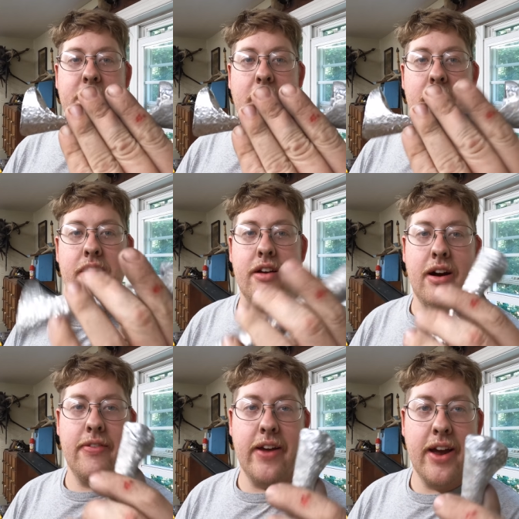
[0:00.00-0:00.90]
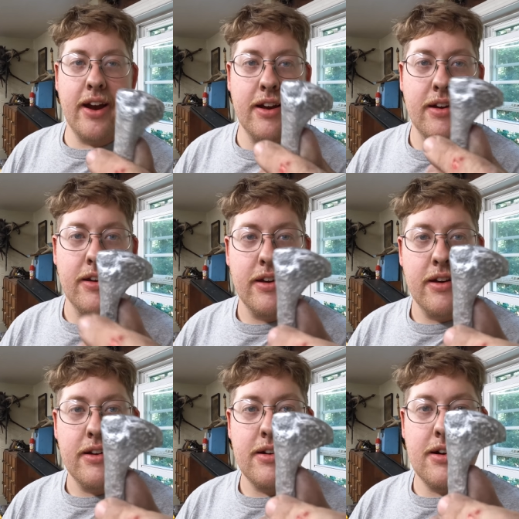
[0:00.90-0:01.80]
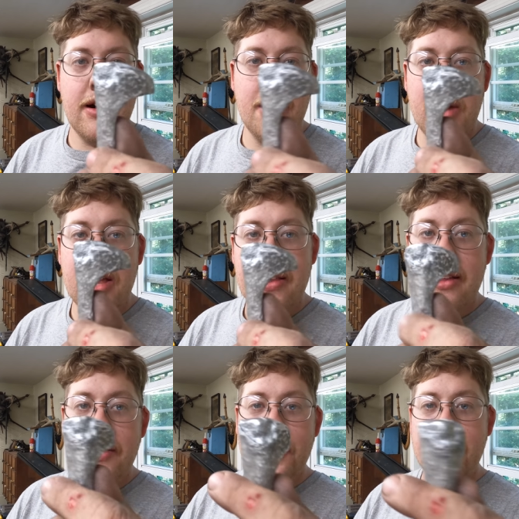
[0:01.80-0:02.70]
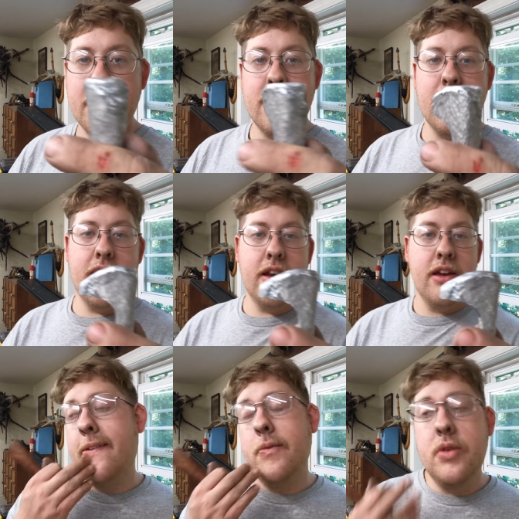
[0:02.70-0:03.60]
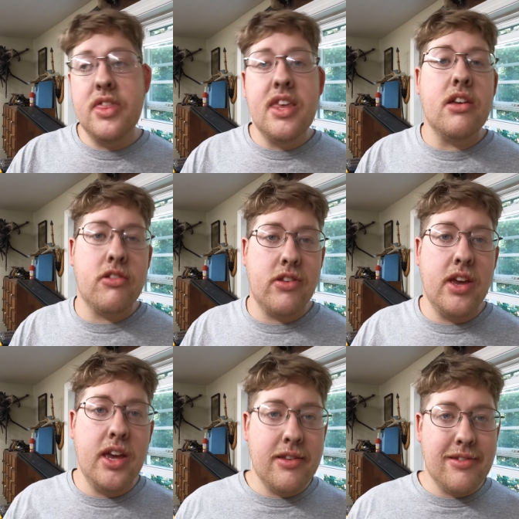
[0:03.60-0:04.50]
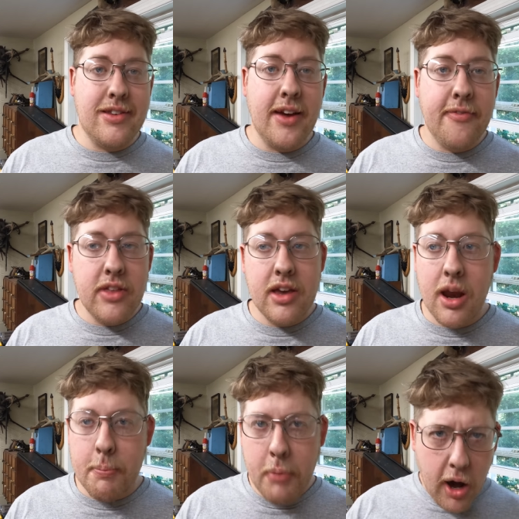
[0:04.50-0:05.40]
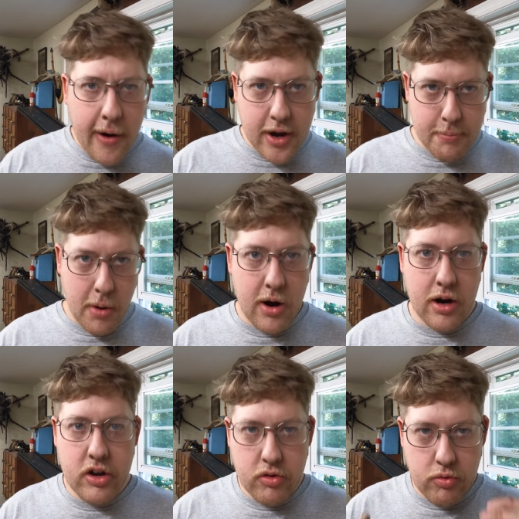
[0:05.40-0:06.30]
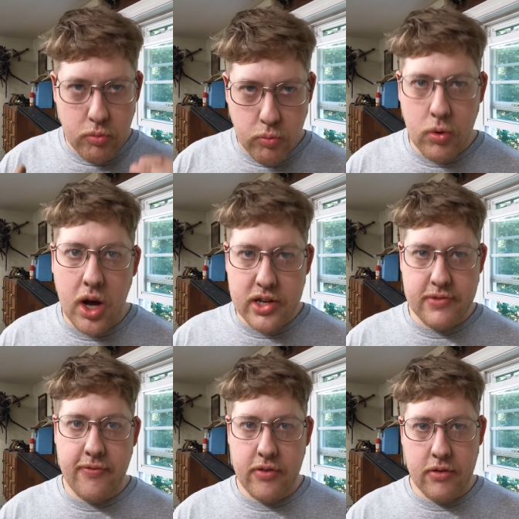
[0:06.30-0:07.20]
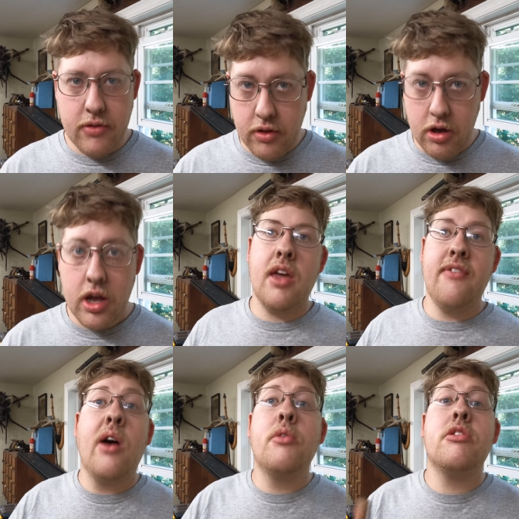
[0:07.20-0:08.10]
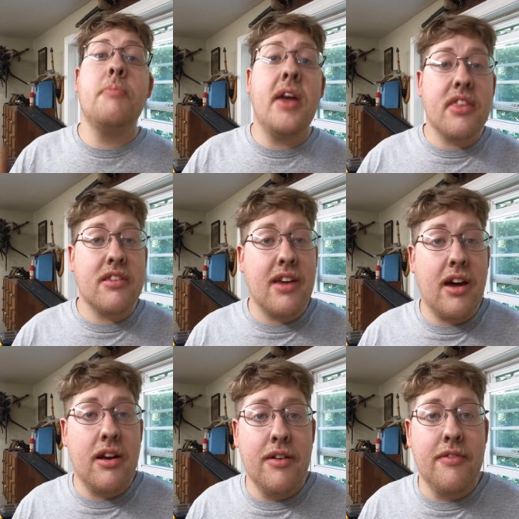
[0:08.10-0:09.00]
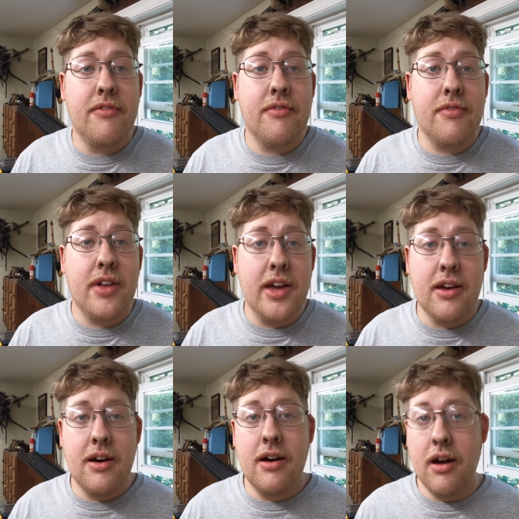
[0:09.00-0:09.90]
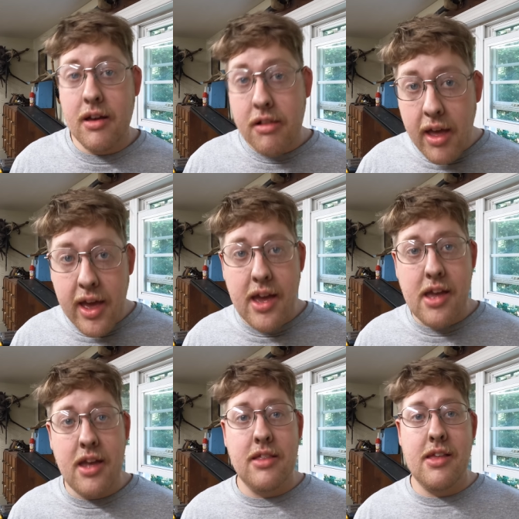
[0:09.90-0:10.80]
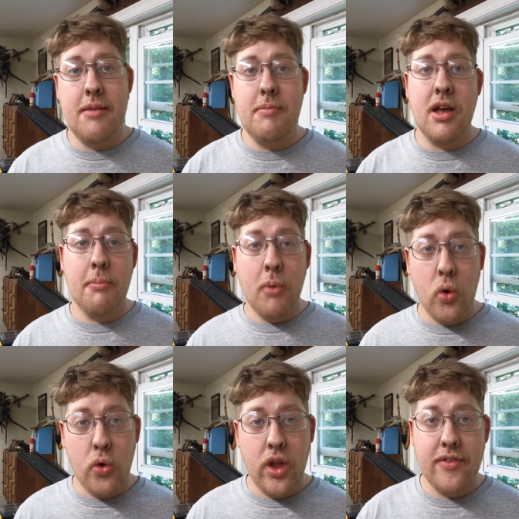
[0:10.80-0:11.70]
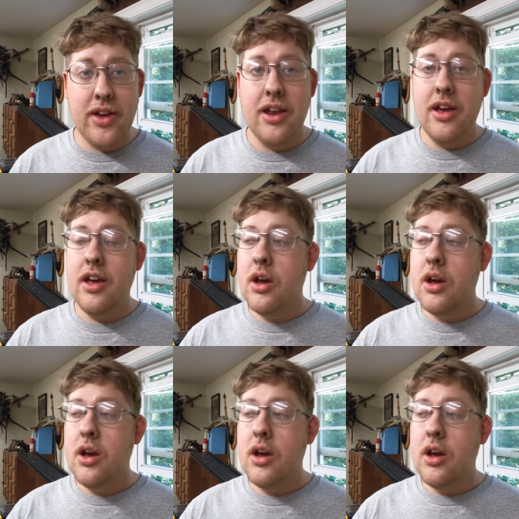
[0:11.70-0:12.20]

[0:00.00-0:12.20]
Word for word: soldered on there. Oh man, that looks pretty good. With this, it's definitely got a pockmarked rust look. If I was to make this out of like a clay and then make a mold of it,